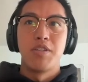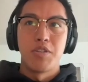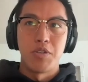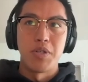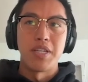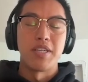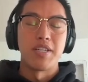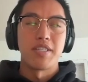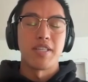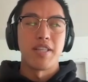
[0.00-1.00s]
two
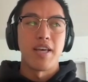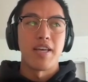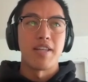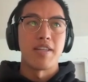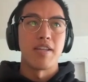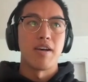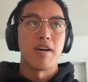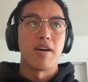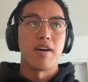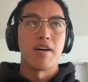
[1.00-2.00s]
years, and then
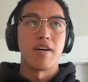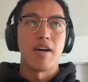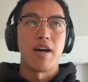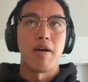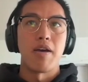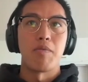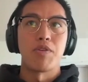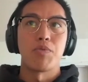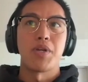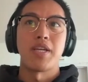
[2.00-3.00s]
uh, I
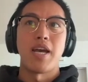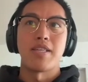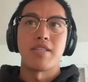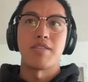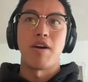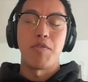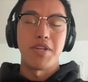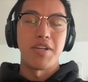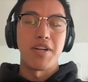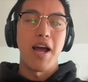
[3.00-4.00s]
was working as a software
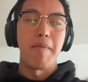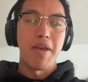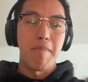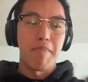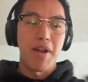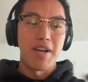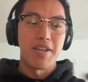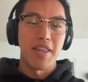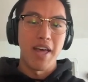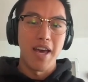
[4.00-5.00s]
engineer at IBM prior
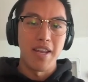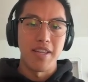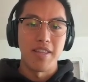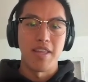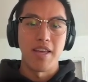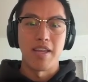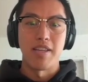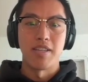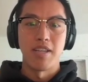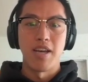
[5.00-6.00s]
to that, and
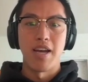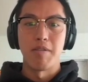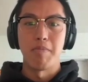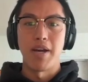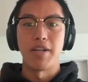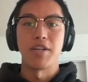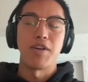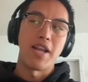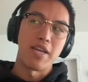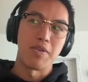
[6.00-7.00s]
then I did my
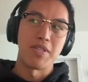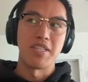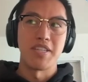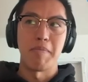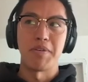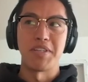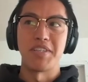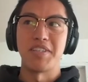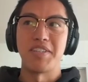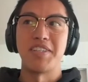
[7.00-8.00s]
undergrad at UNC Chapel
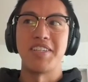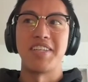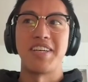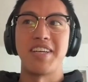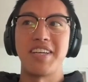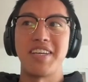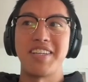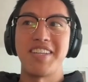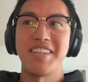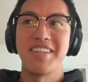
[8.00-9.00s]
Hill,
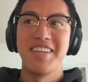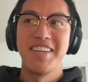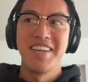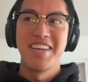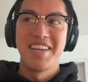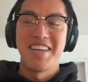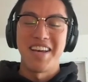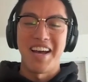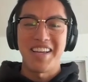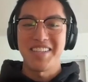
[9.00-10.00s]
and mm-hmm.
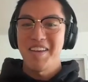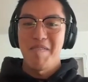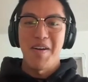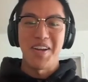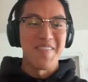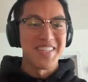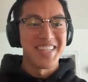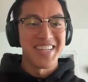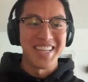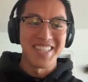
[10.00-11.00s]
I guess that about covers
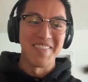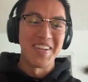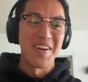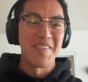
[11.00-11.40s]
it. I guess let me know